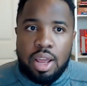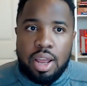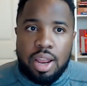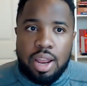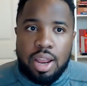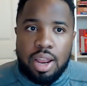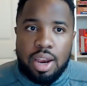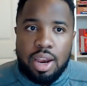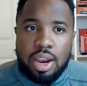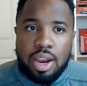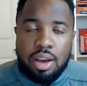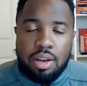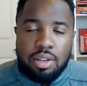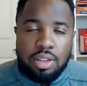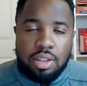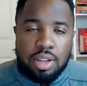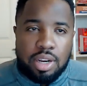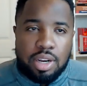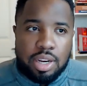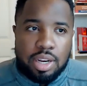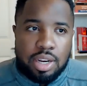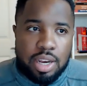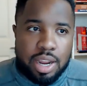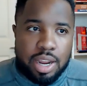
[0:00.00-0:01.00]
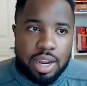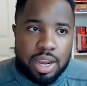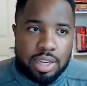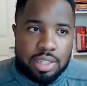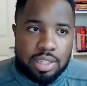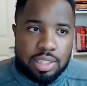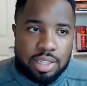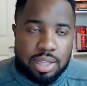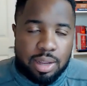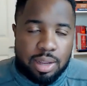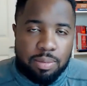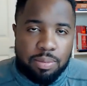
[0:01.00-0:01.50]
And not only did Dak
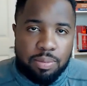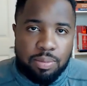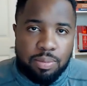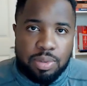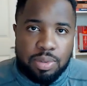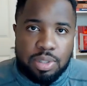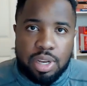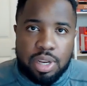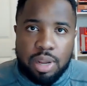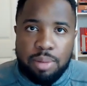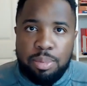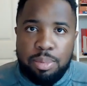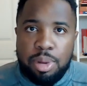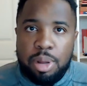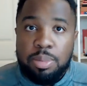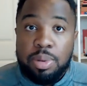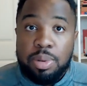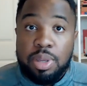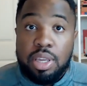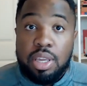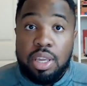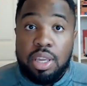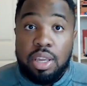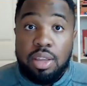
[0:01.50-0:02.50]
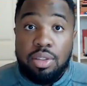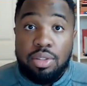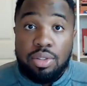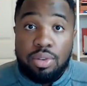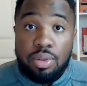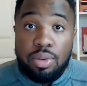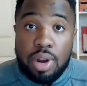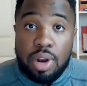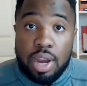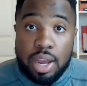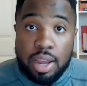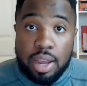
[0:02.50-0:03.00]
step up, he
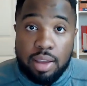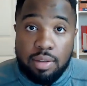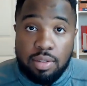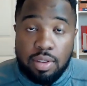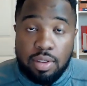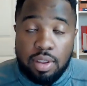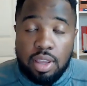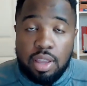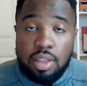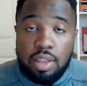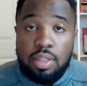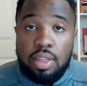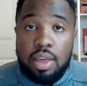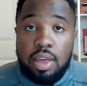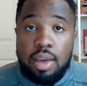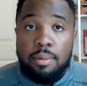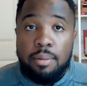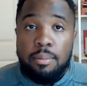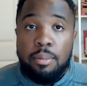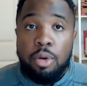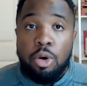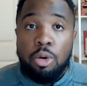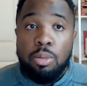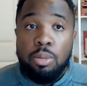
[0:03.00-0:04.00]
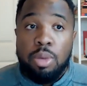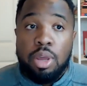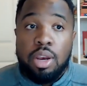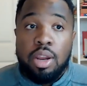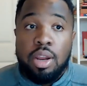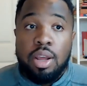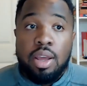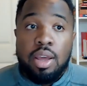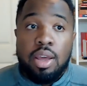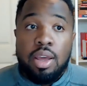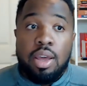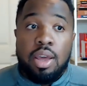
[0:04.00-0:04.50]
thrived in that moment.
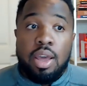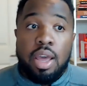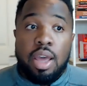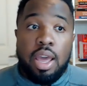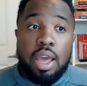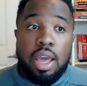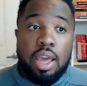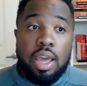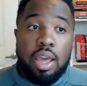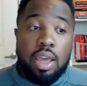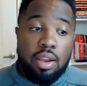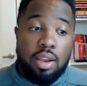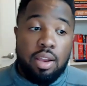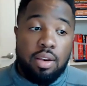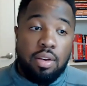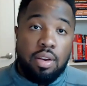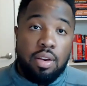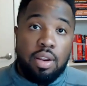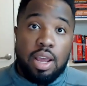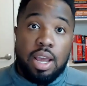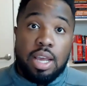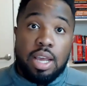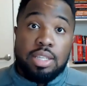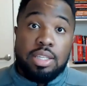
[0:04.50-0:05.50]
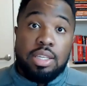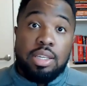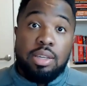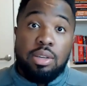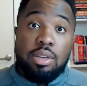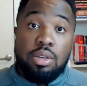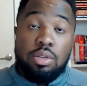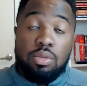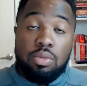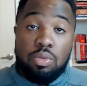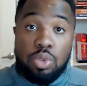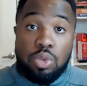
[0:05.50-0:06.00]
And as
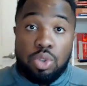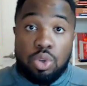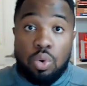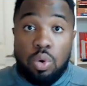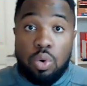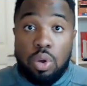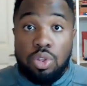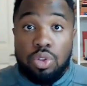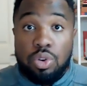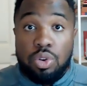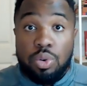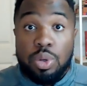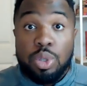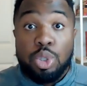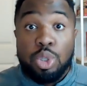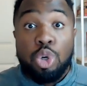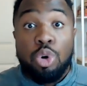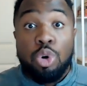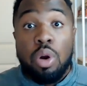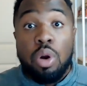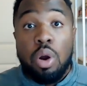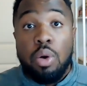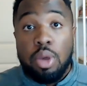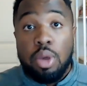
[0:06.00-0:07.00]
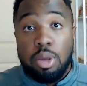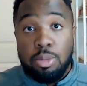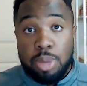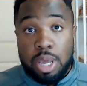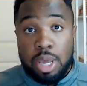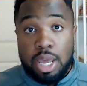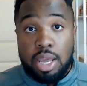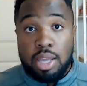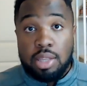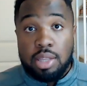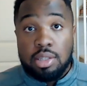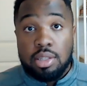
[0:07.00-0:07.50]
he was going through his growing
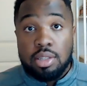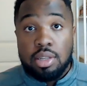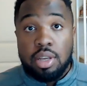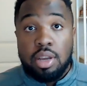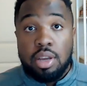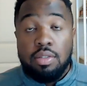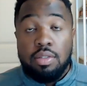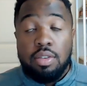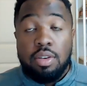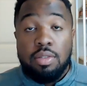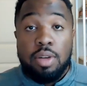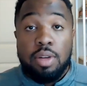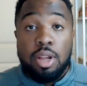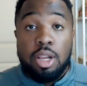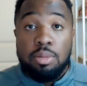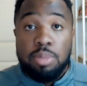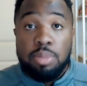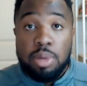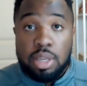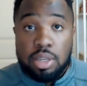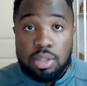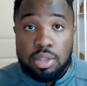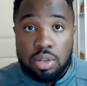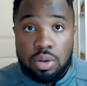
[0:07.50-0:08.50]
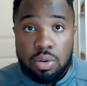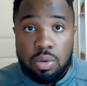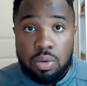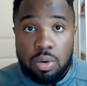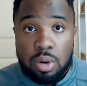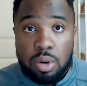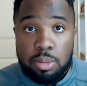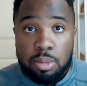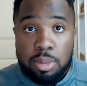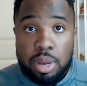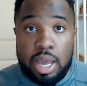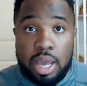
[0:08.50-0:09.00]
pains of developing as a
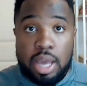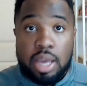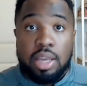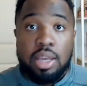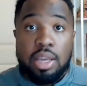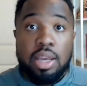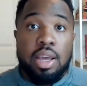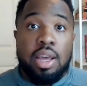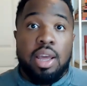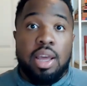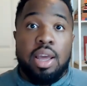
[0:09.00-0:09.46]
quarterback,